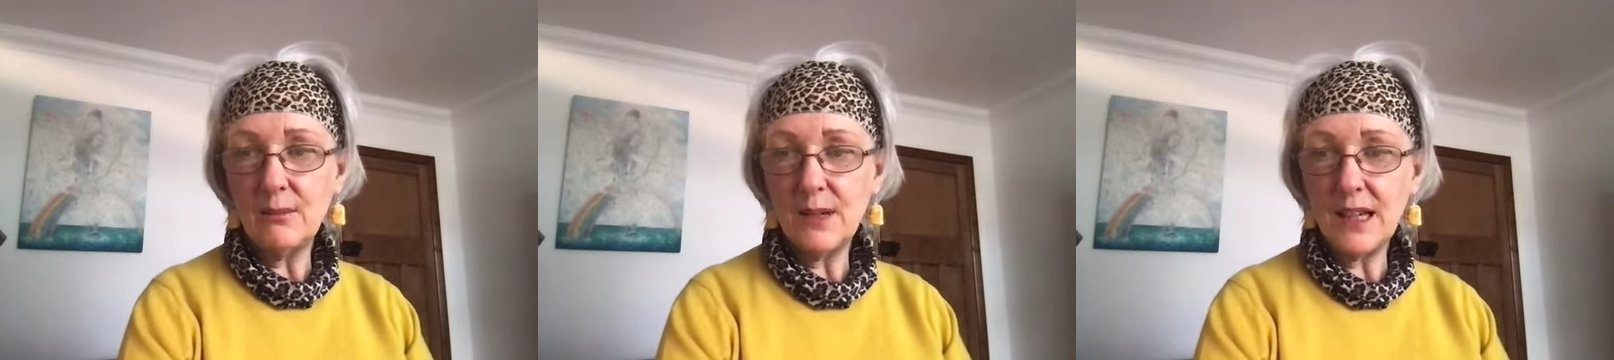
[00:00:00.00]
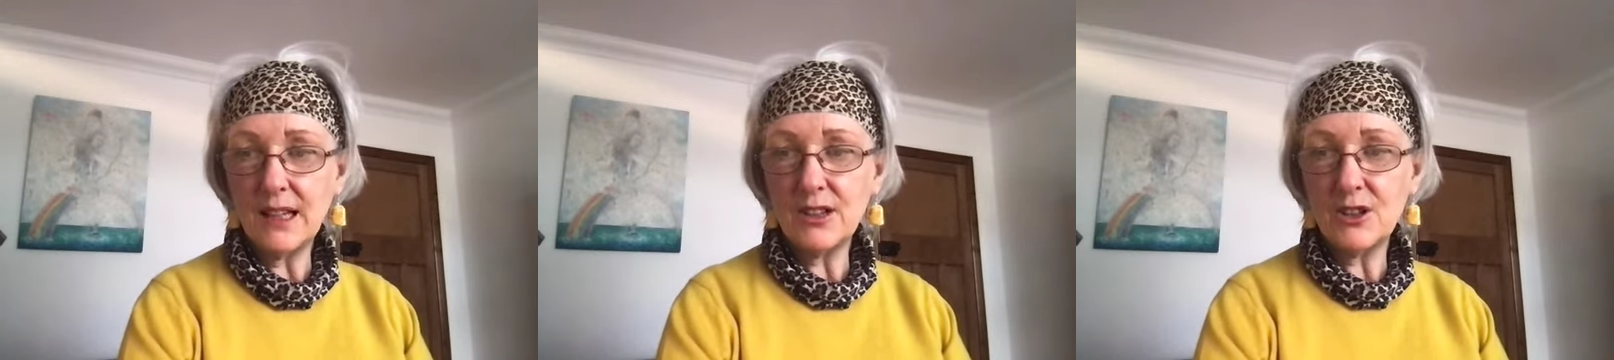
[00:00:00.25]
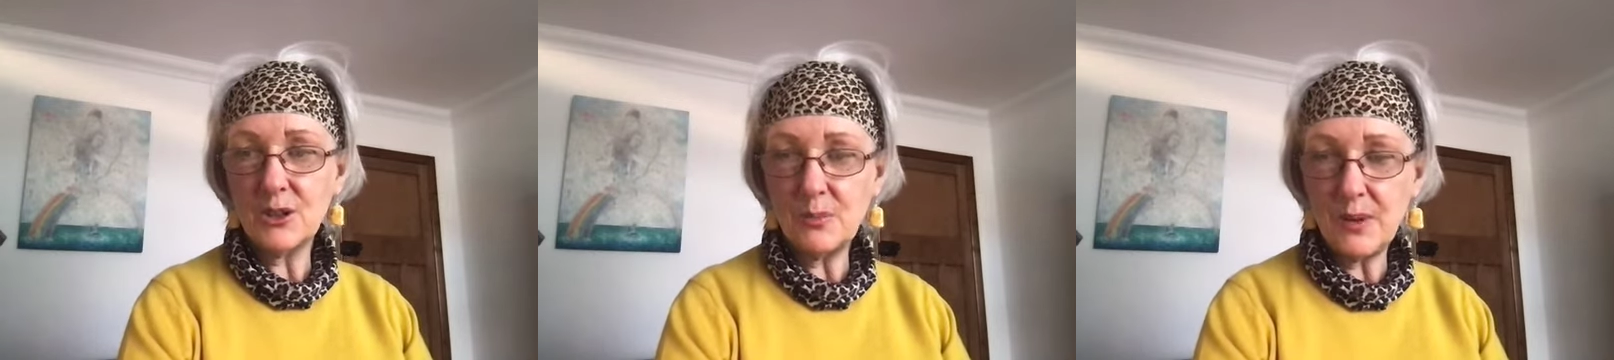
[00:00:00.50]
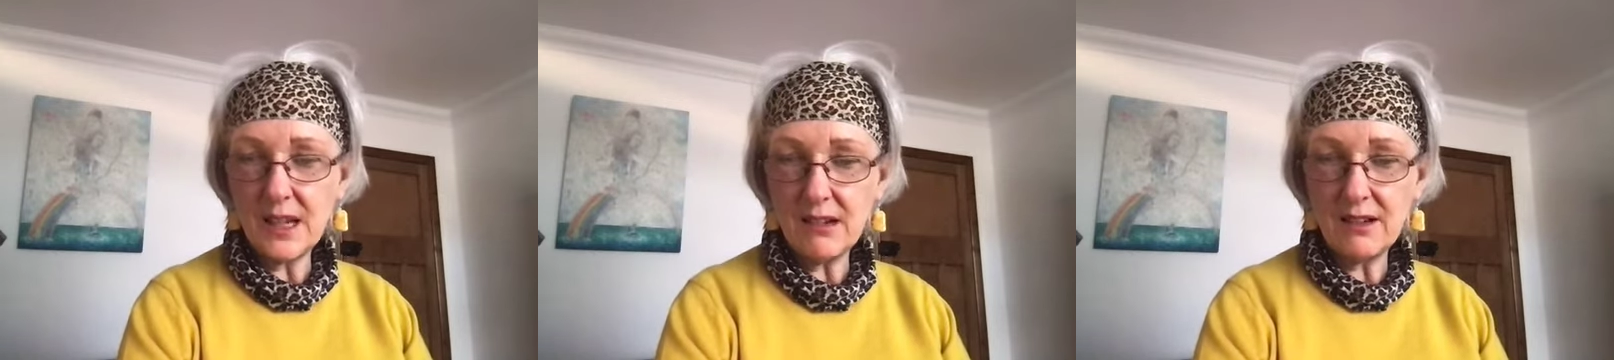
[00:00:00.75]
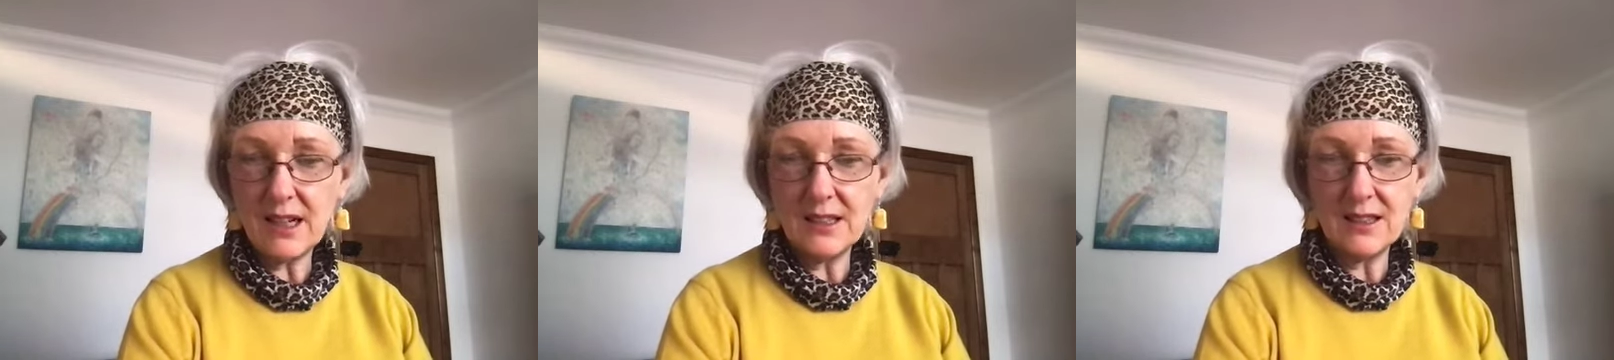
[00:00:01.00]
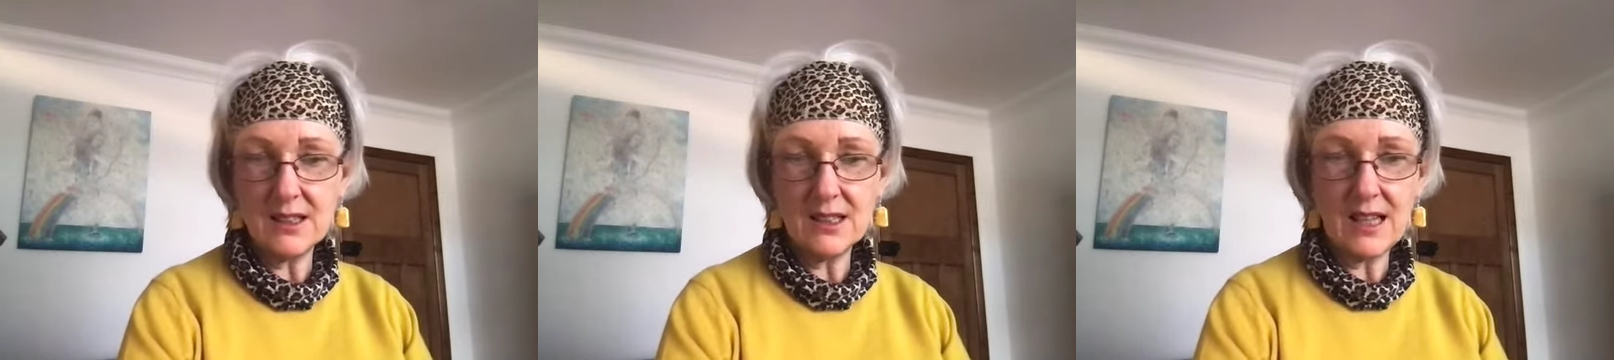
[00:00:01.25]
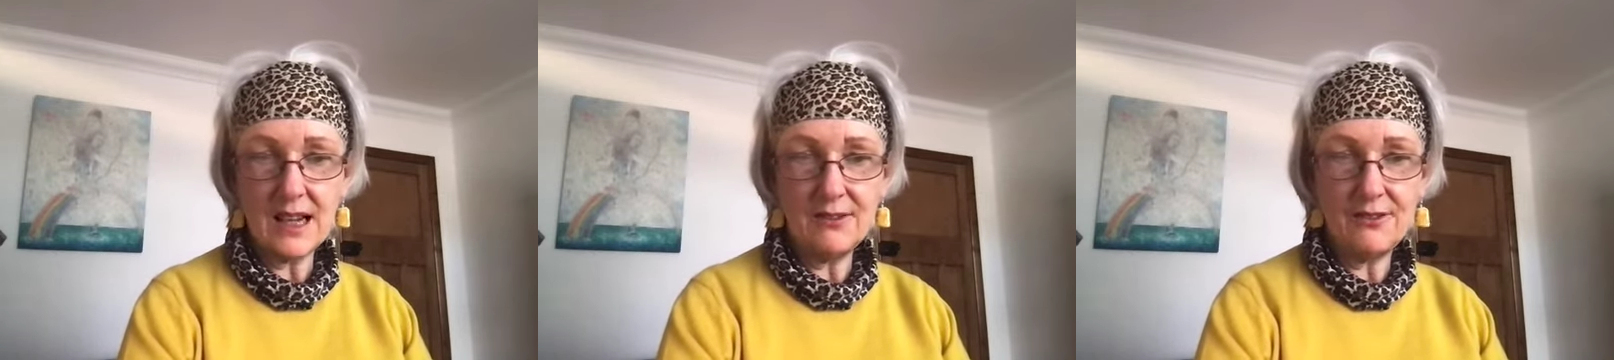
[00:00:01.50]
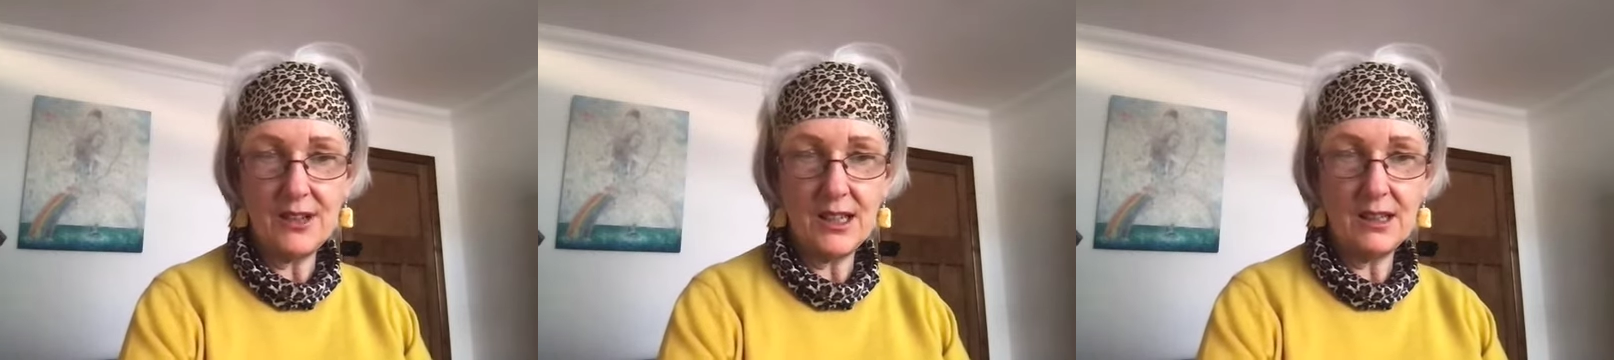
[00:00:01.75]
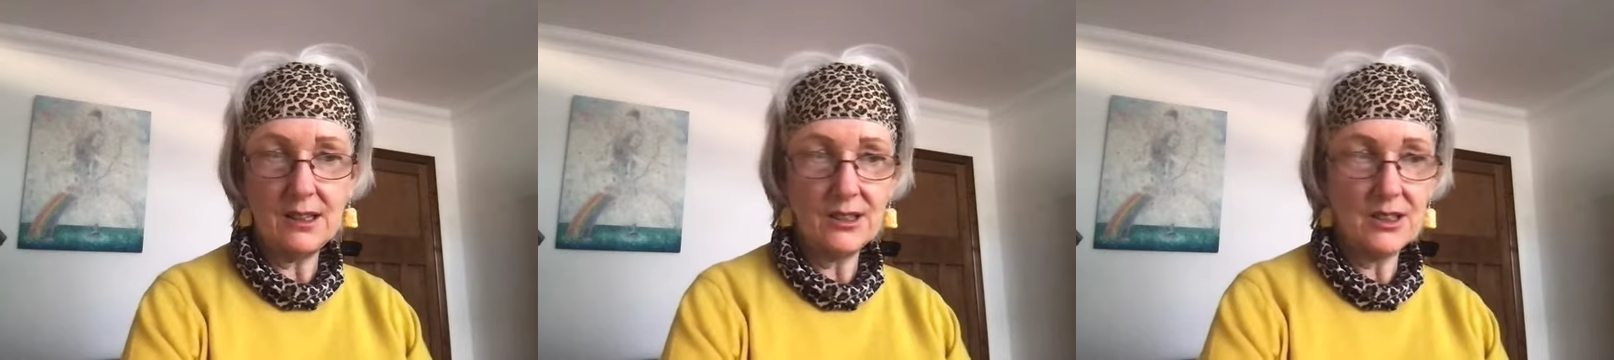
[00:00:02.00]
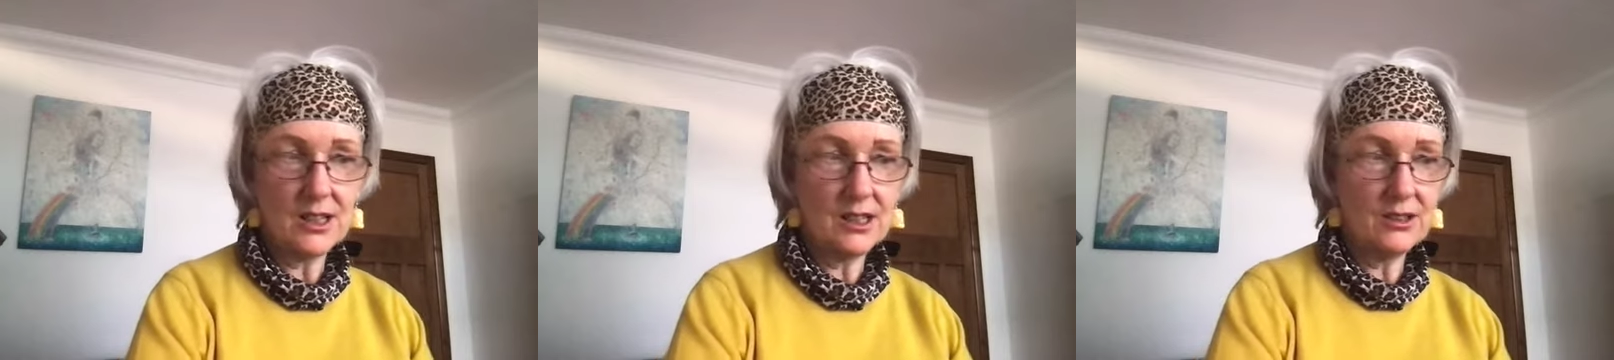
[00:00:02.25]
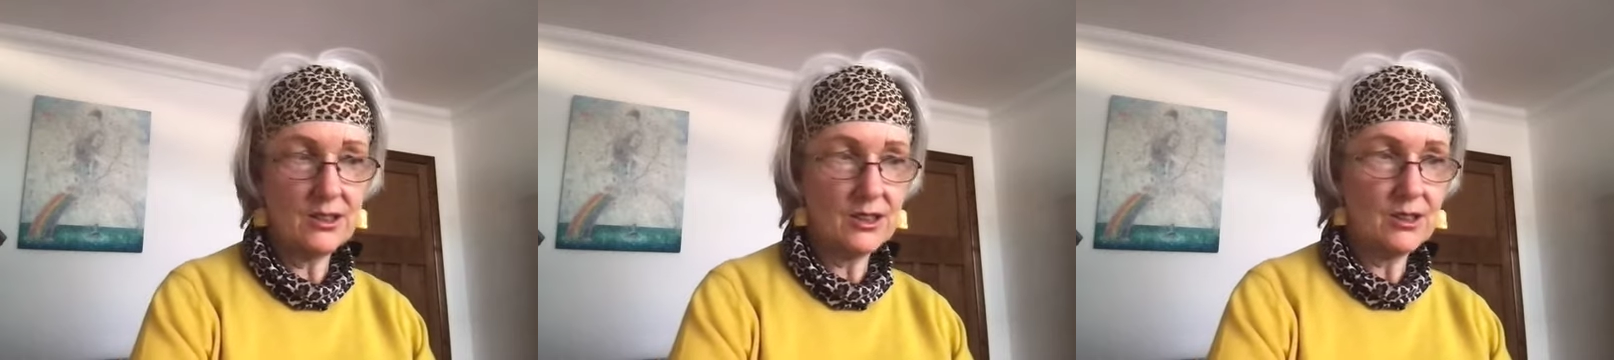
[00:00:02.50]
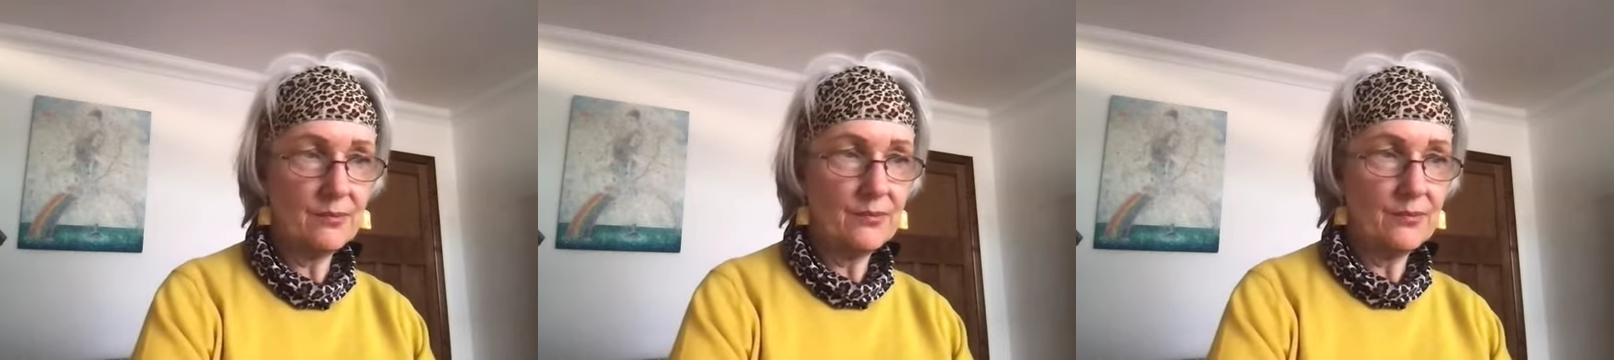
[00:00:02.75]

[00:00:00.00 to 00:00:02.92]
experience that fearlessness,